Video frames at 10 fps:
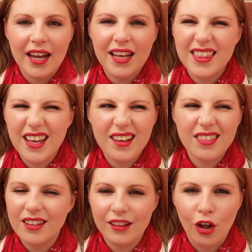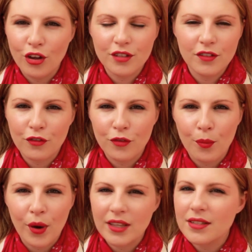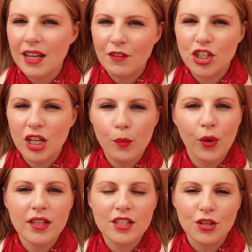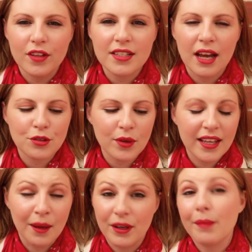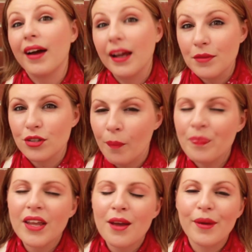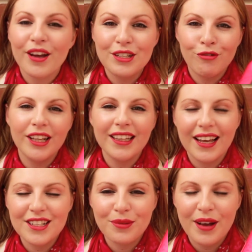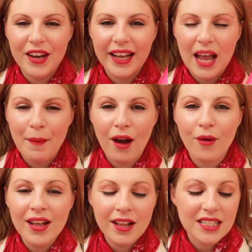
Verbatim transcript: And I think that lots of different brands, even cheap brands, do this now. So I think I'm going to buy him some because he really liked the way that it came out.